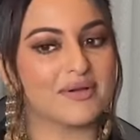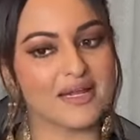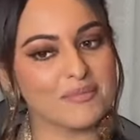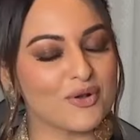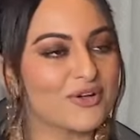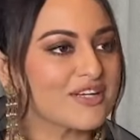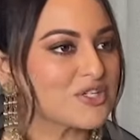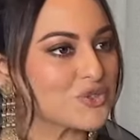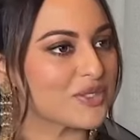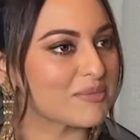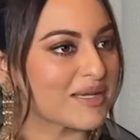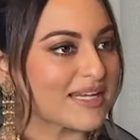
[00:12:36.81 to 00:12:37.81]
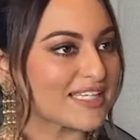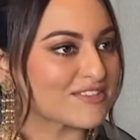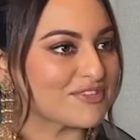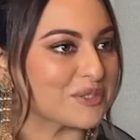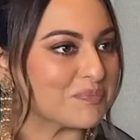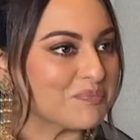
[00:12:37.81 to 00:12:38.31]
but i'm already shooting my
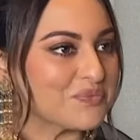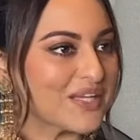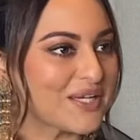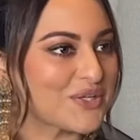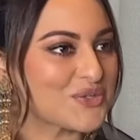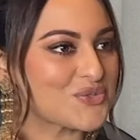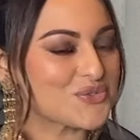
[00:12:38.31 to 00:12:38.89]
next film yeah.